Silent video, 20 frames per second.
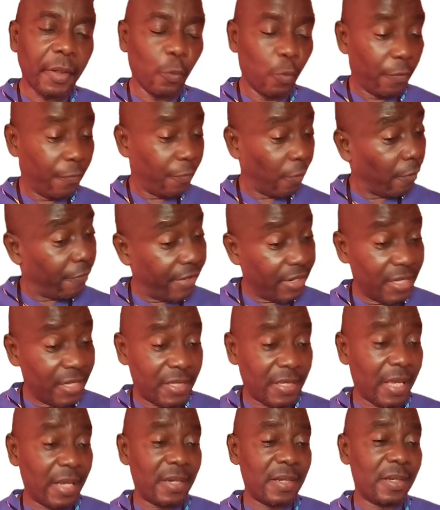We've already
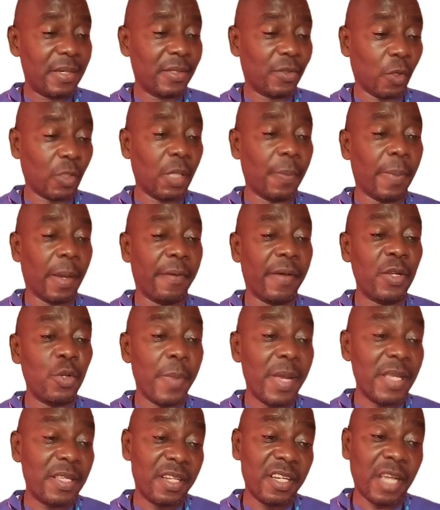talked about
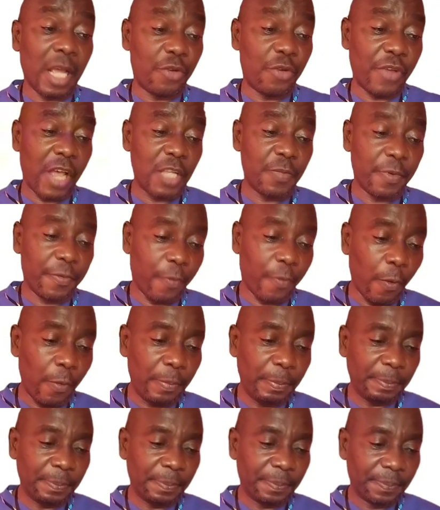randomized clinical trials
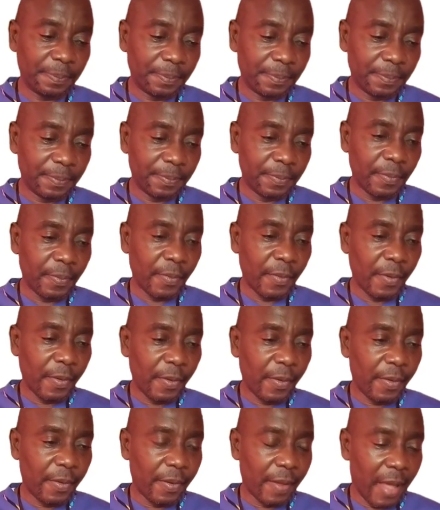before,
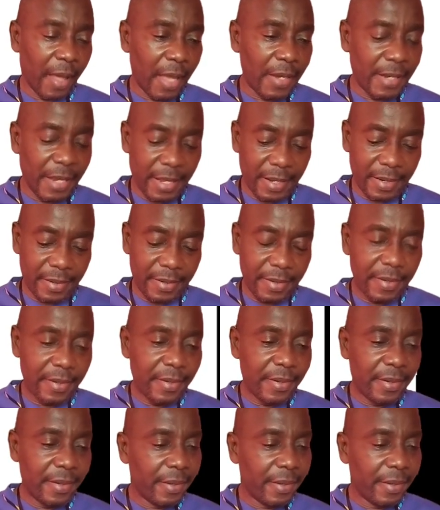and then